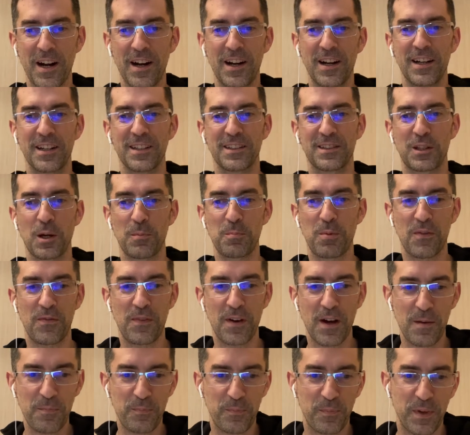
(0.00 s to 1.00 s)
are Top of
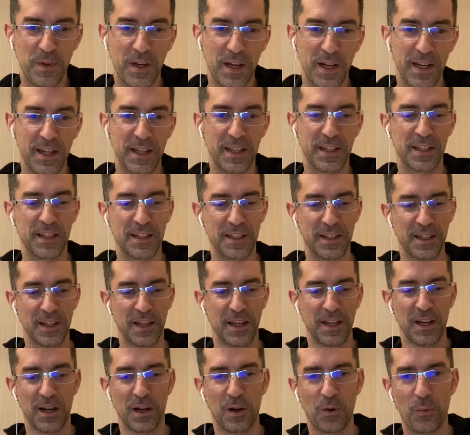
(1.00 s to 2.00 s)
App, and
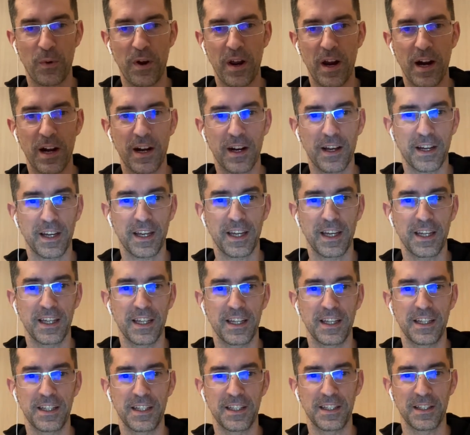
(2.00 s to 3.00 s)
we are
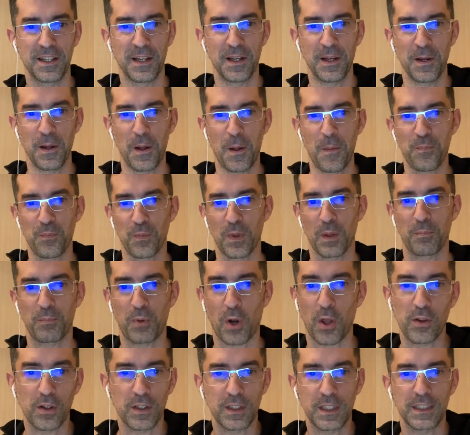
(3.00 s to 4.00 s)
a
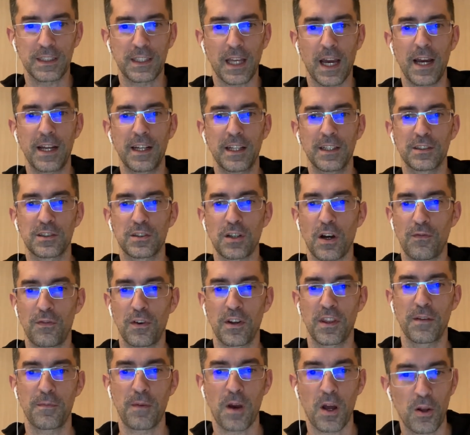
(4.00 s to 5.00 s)
product design and software
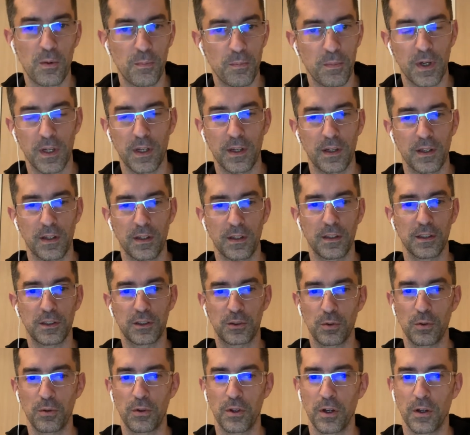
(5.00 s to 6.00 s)
development
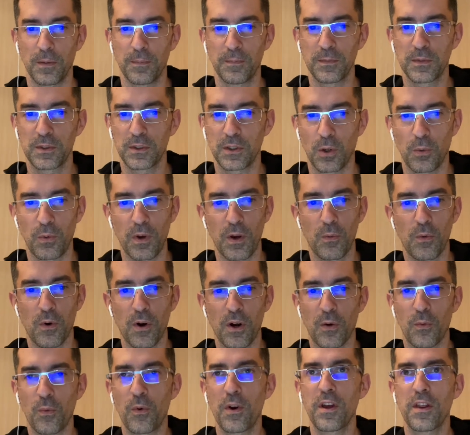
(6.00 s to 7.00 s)
studio. So we
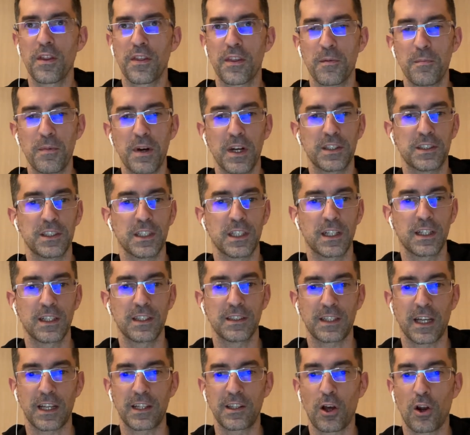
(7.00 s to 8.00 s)
work with
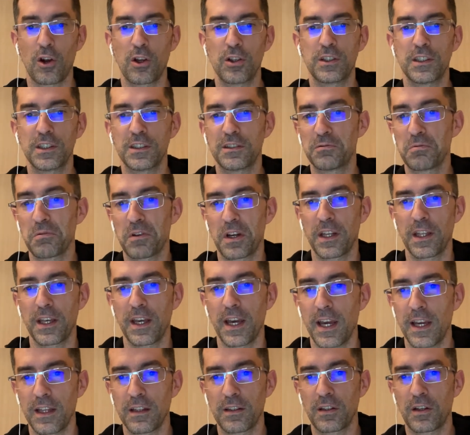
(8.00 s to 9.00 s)
emerging technologies to
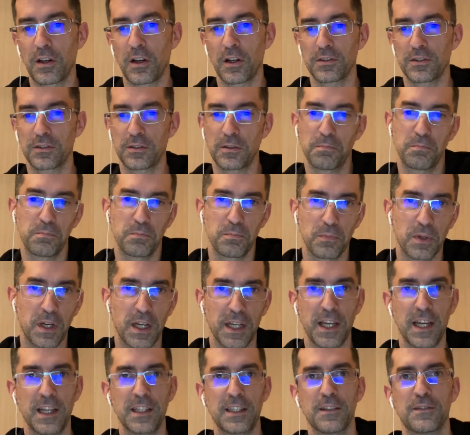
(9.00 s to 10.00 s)
create custom
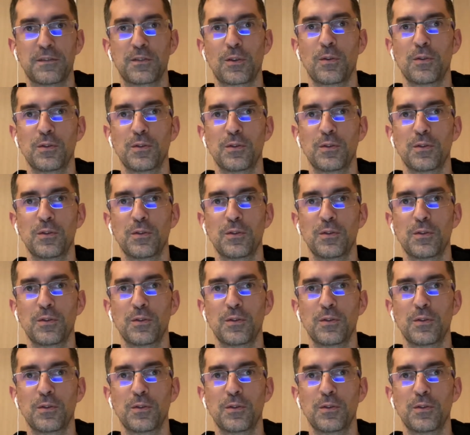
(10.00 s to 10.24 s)
creative